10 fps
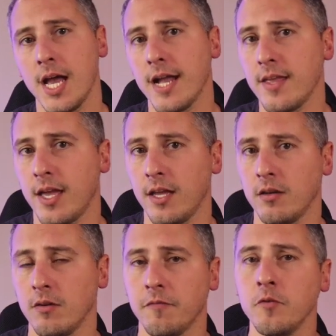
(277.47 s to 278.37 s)
and
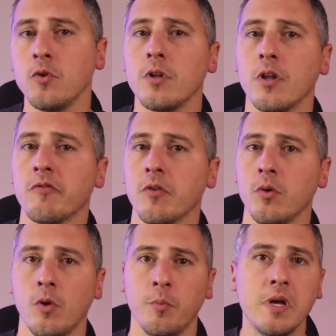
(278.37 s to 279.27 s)
then food delivery
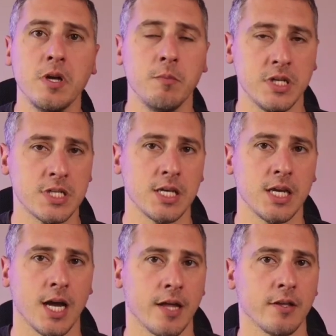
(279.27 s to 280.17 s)
will be
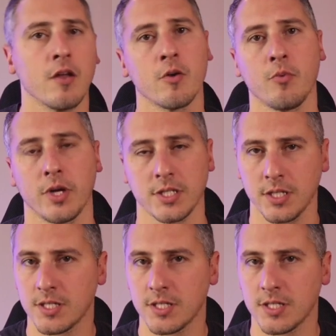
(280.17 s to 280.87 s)
busy on the other points.